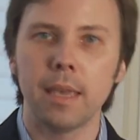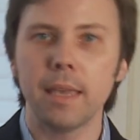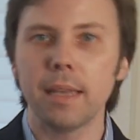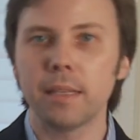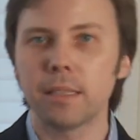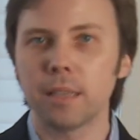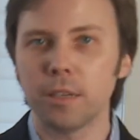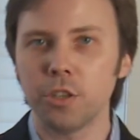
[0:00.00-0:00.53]

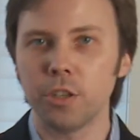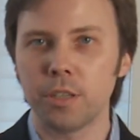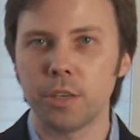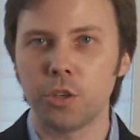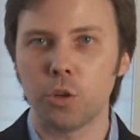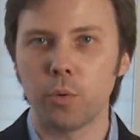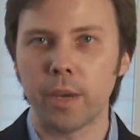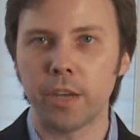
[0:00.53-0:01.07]
In such a
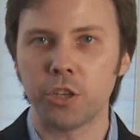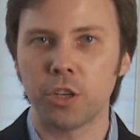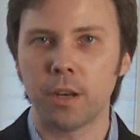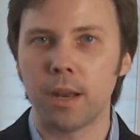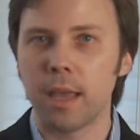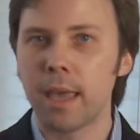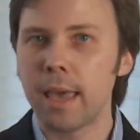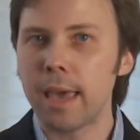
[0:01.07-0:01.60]

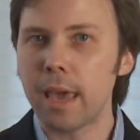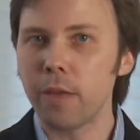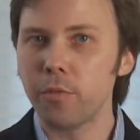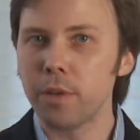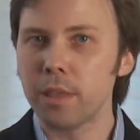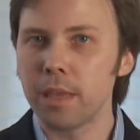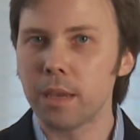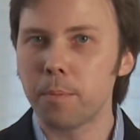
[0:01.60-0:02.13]
situation,
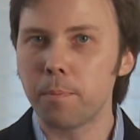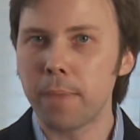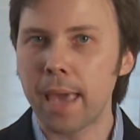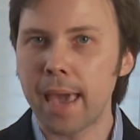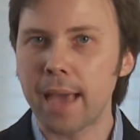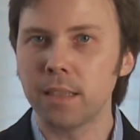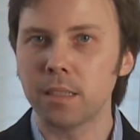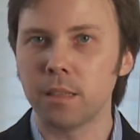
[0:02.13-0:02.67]
everything
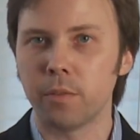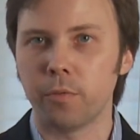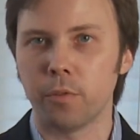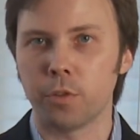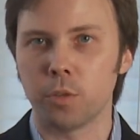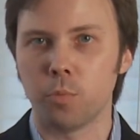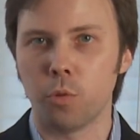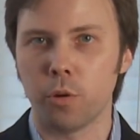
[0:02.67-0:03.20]
past the
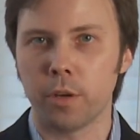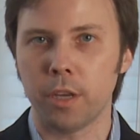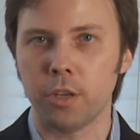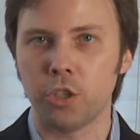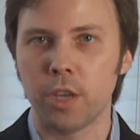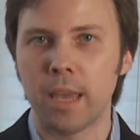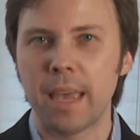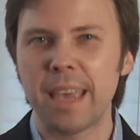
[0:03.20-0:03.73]
first
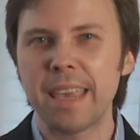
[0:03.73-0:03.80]
mortgage,